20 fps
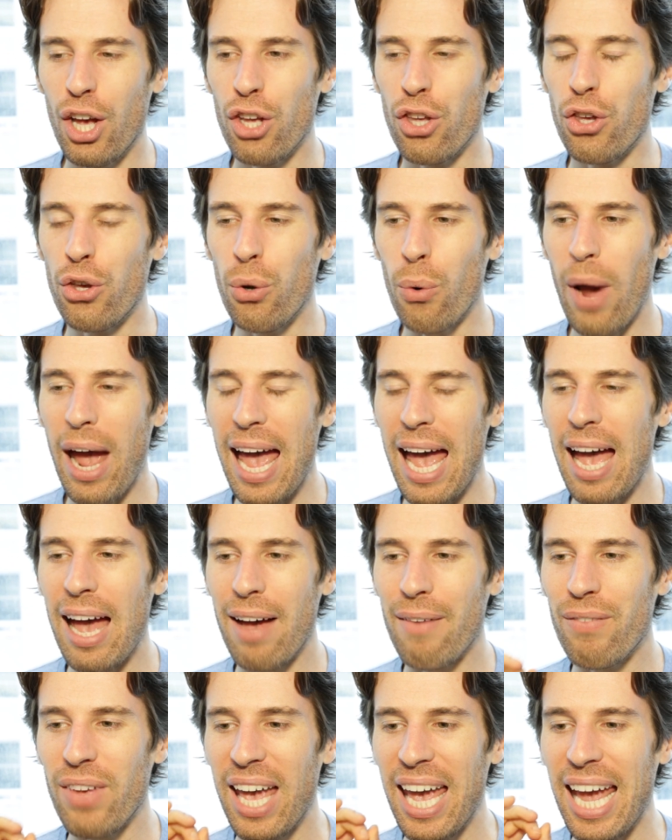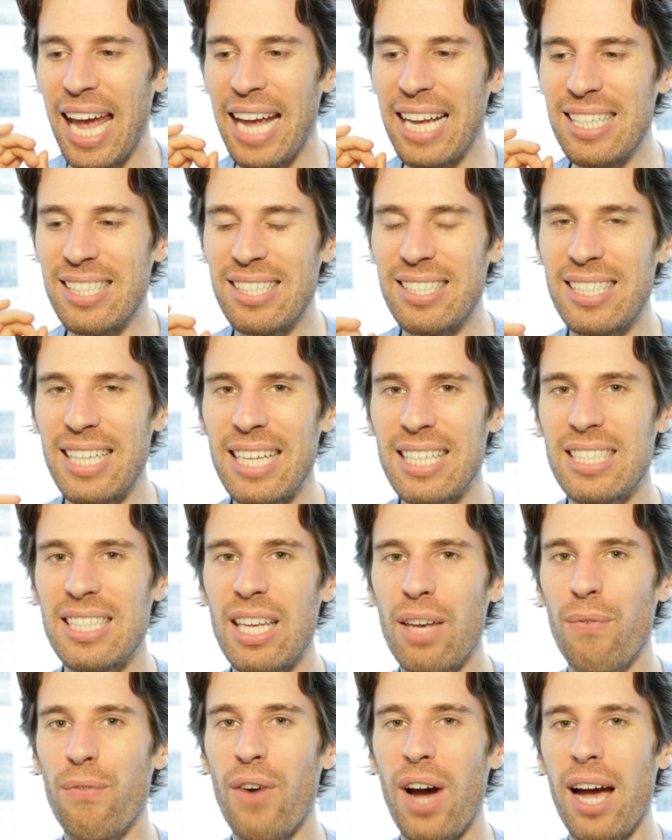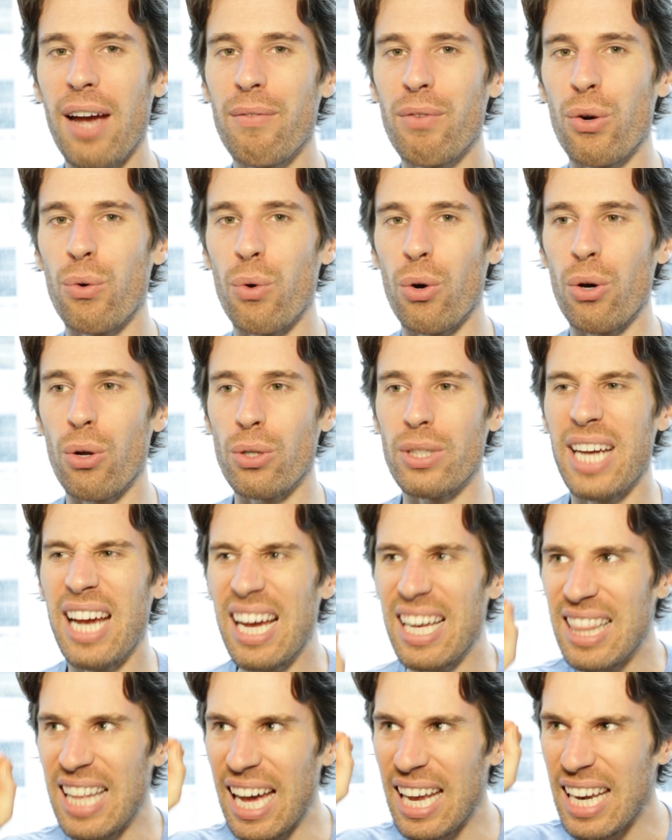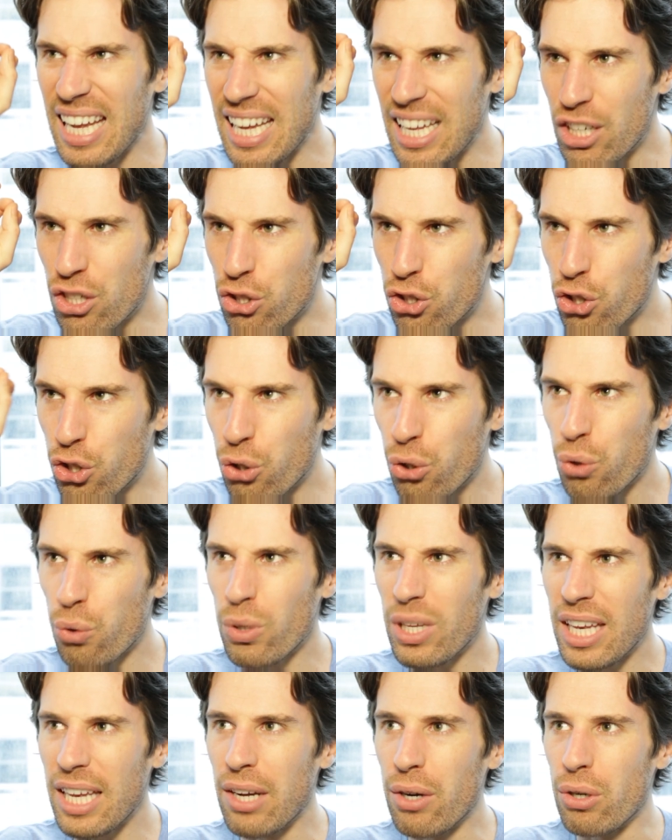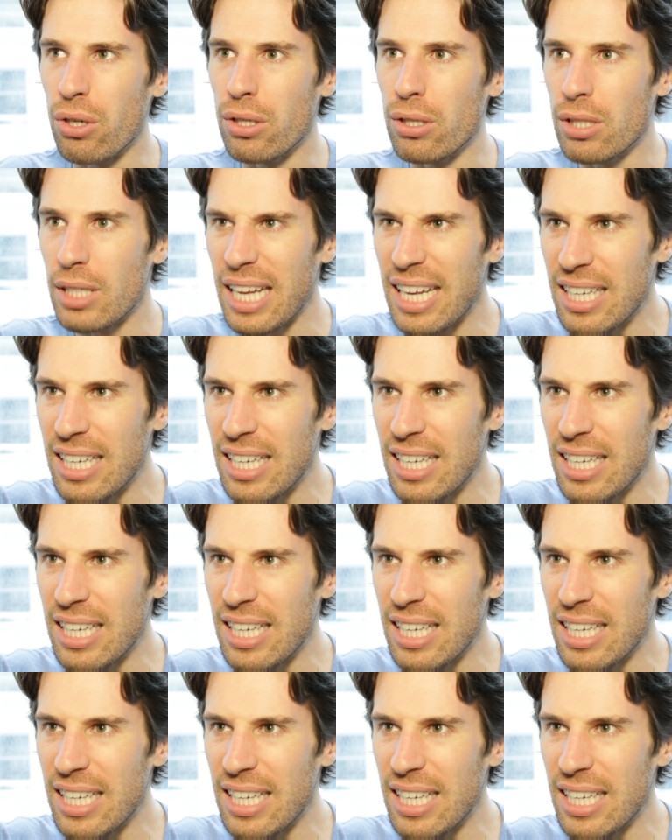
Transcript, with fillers: You have a 65-year-old that in 2 years,